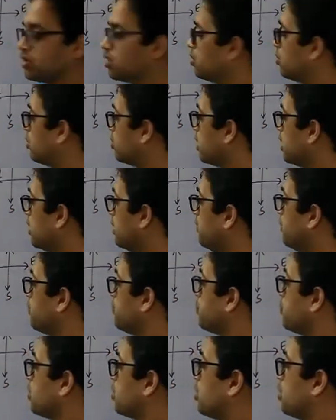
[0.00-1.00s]
Okay.
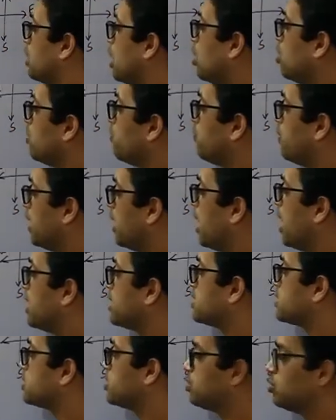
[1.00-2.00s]
Now if I
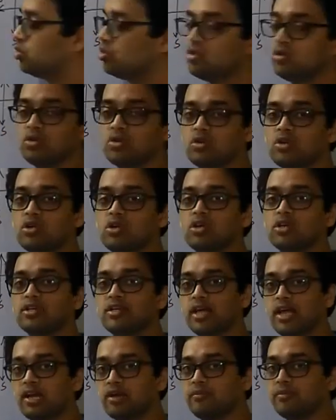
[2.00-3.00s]
ask you,
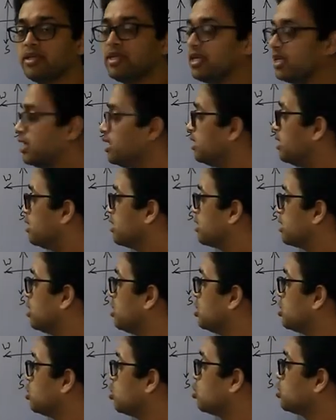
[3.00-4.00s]
tell me
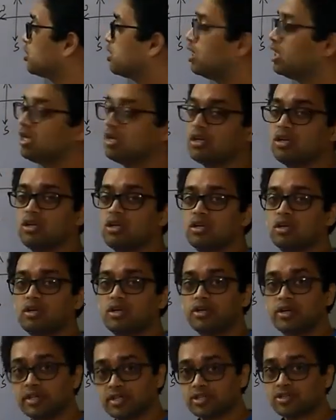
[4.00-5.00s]
the total
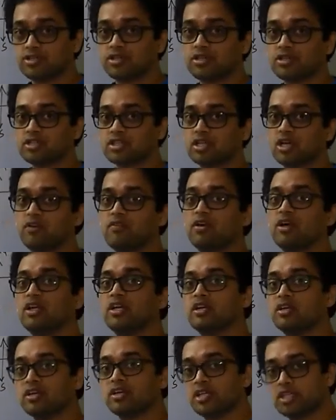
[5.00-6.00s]
distance
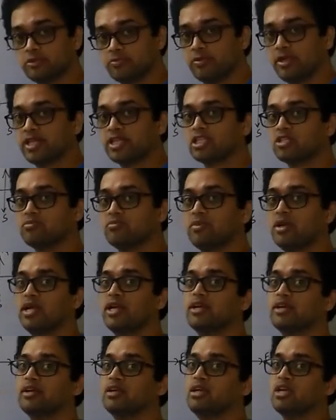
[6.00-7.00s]
covered,
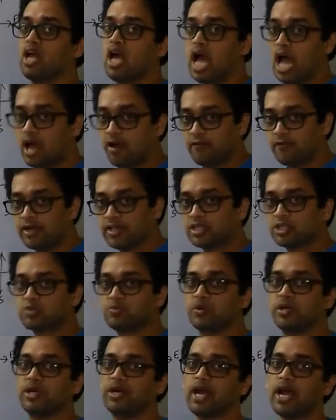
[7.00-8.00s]
displacement, average
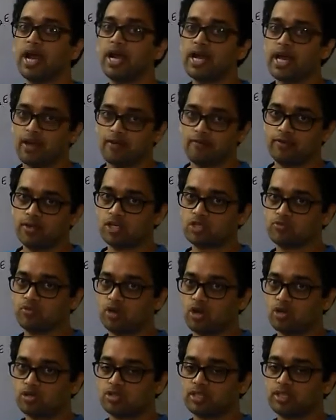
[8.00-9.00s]
speed and average
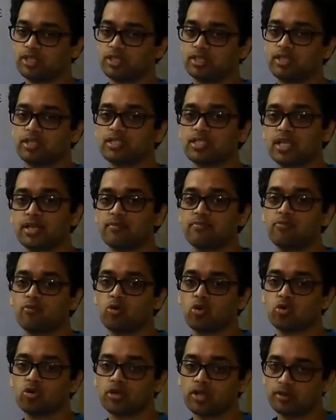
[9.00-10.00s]
velocity. The same
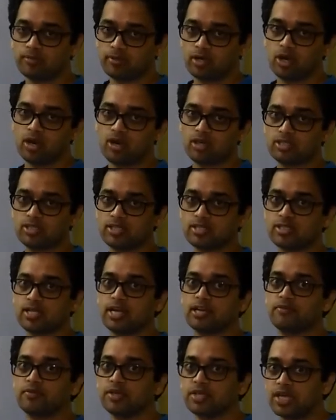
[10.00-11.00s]
4 terminologies
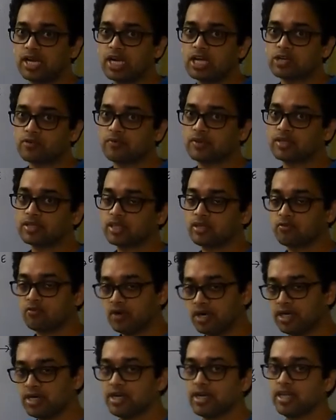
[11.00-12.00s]
that we dealt with in
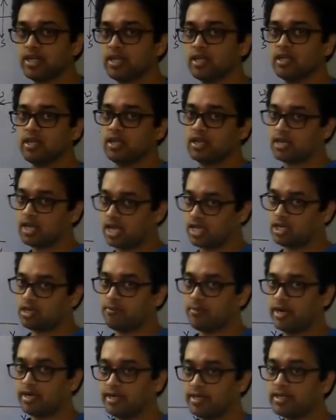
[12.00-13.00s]
1D
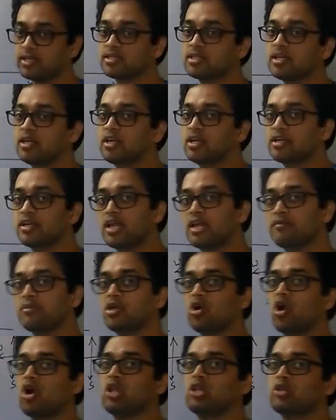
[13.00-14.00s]
kinematics. Tell me
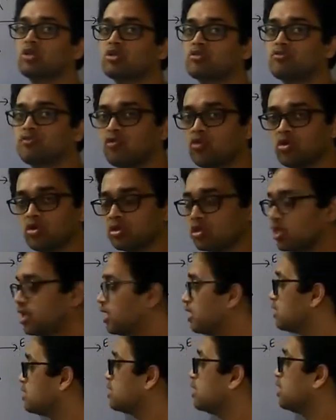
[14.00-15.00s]
all those 4
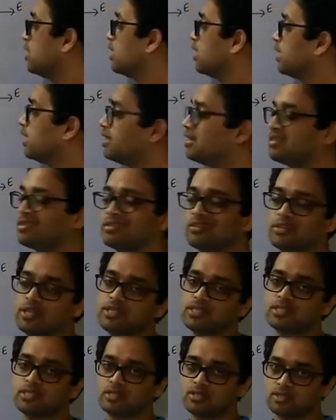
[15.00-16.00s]
things in
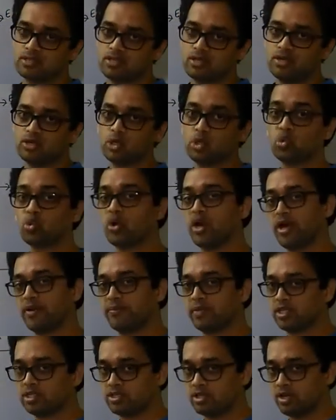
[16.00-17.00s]
this
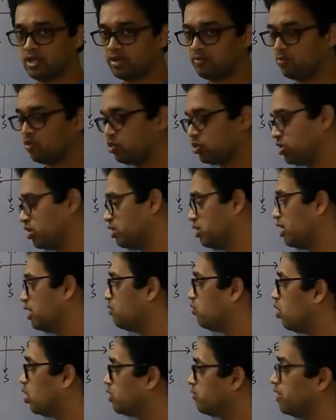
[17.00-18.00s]
2-dimensional motion. Then
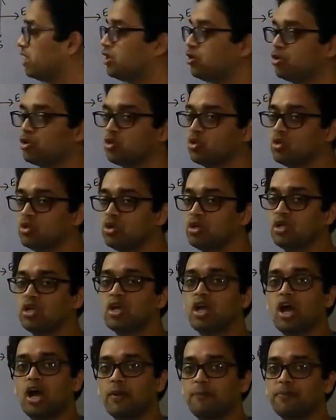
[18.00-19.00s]
what will you do?
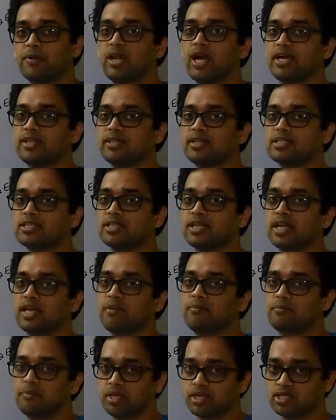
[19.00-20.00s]
Apply the
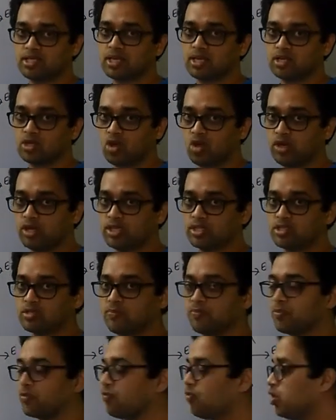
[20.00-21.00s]
same basic knowledge.
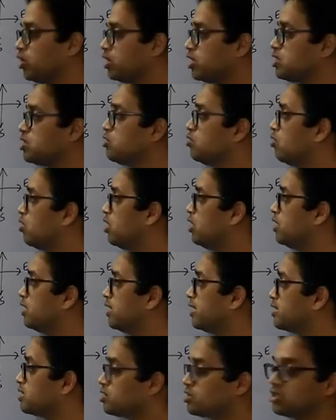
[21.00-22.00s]
What is your
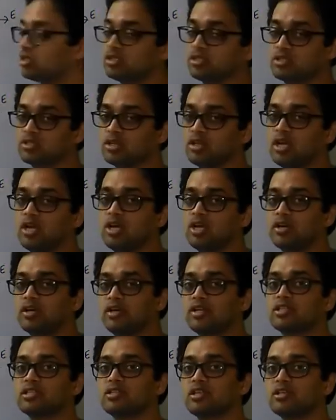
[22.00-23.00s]
distance?
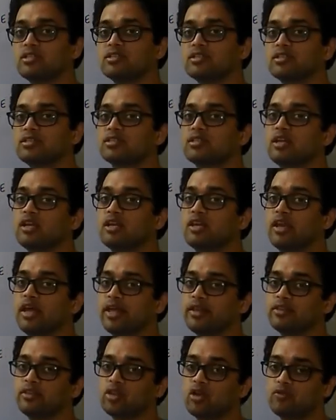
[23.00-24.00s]
Distance is the
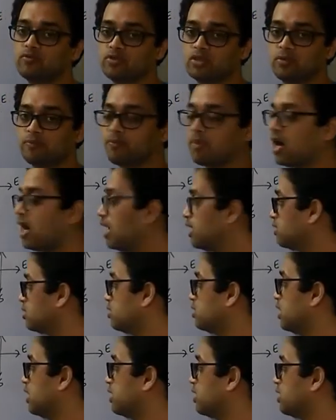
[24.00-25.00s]
length of the
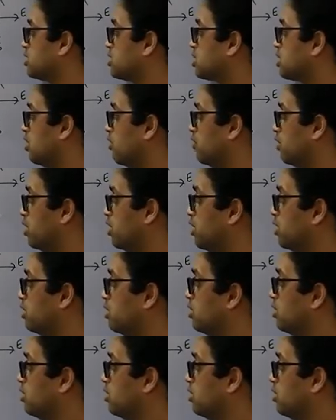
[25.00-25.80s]
path that is covered.